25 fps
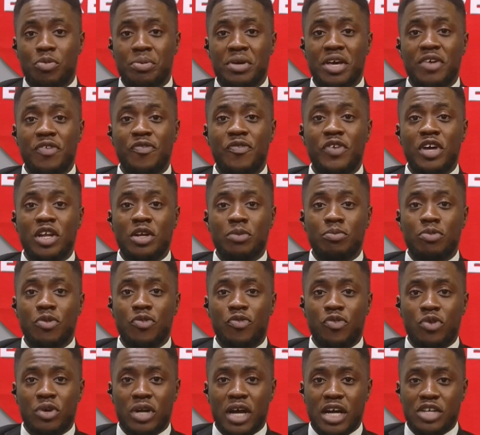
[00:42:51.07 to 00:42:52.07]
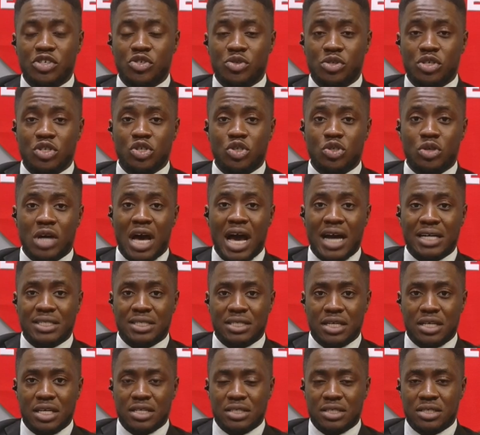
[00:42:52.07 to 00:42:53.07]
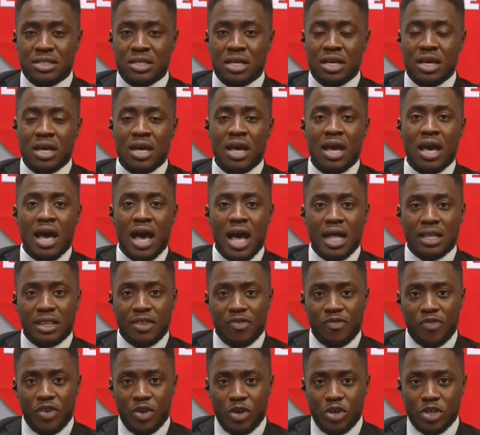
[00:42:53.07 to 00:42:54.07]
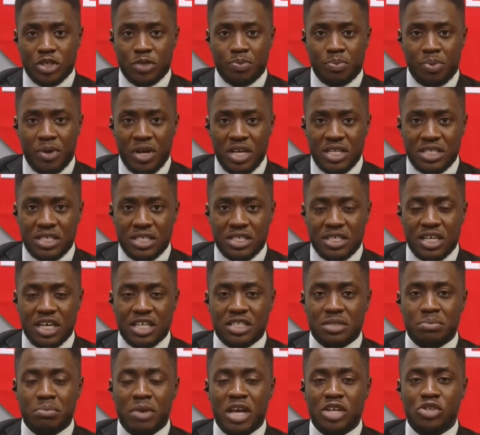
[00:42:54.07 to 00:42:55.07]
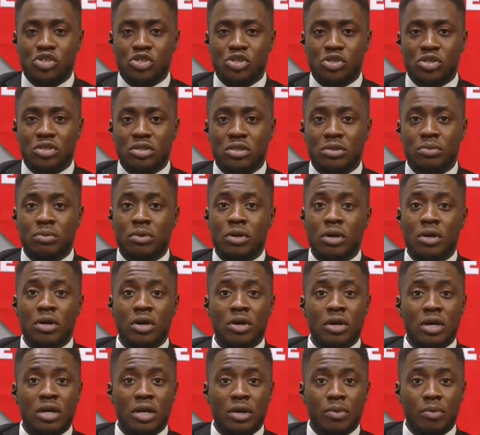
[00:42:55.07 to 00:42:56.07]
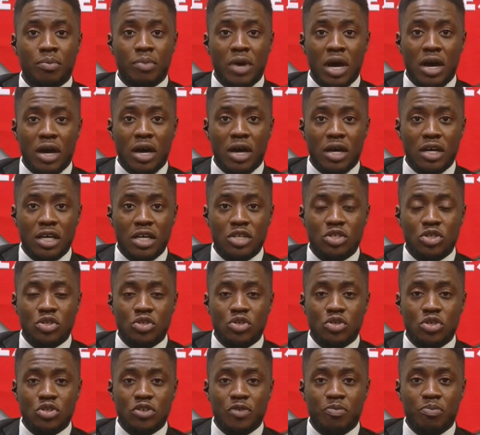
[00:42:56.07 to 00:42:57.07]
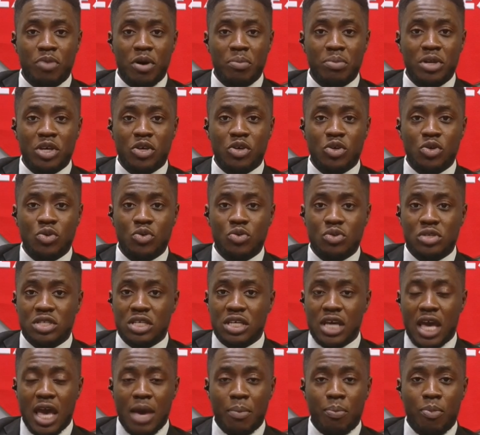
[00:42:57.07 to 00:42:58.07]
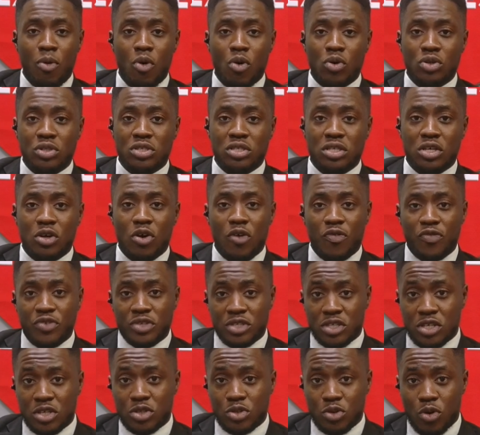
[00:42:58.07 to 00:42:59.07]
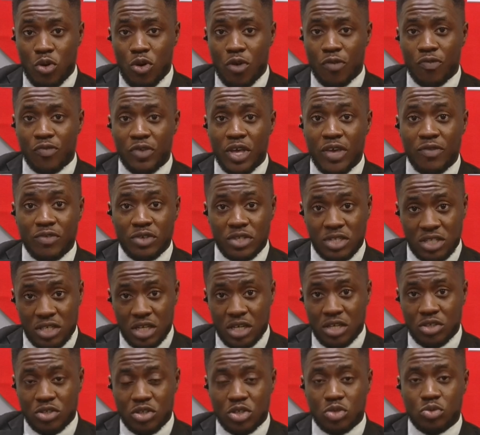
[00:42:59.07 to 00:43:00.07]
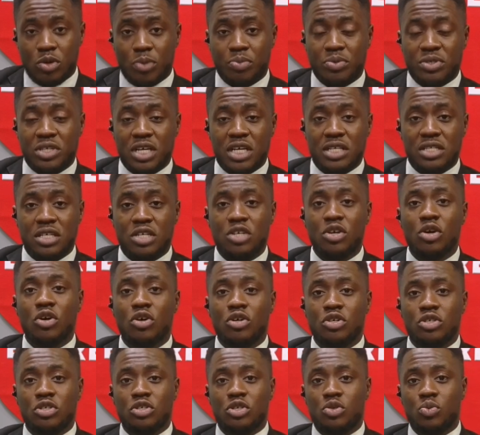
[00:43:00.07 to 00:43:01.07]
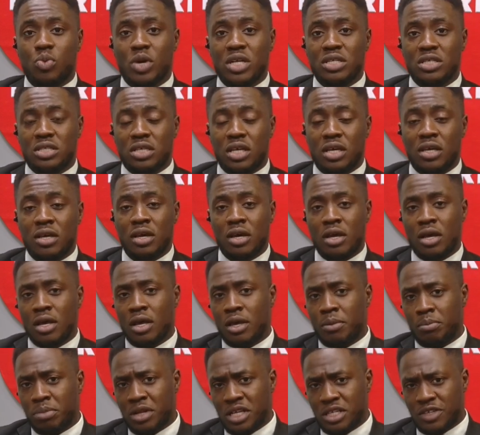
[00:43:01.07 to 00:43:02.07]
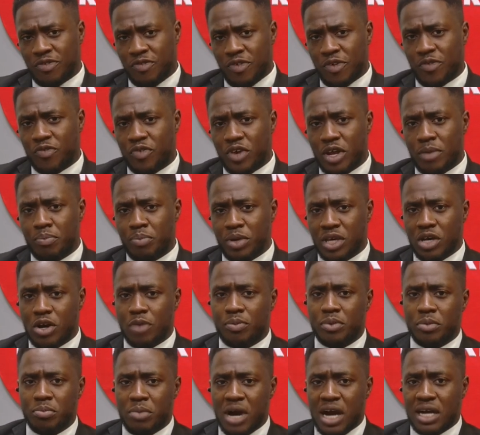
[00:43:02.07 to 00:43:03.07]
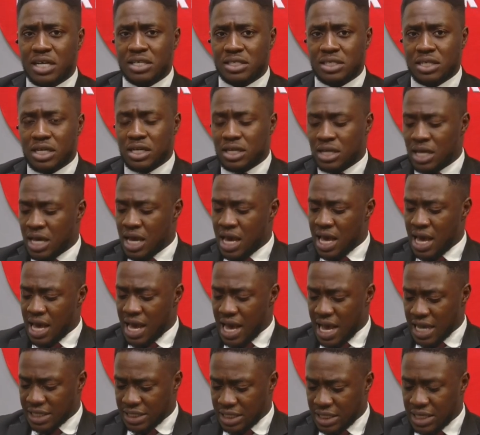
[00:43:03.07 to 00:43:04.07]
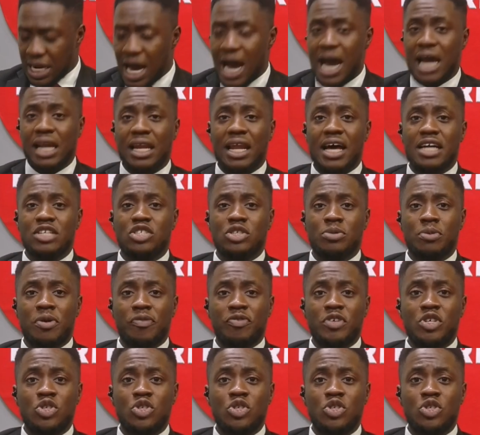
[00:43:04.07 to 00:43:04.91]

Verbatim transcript: be available for Nigerians to access at the various places he has mentioned, uh, institutes of public use, the airports, the offices of even senators representing your constituency, please feel free and pick up the magazine as it highlights some of the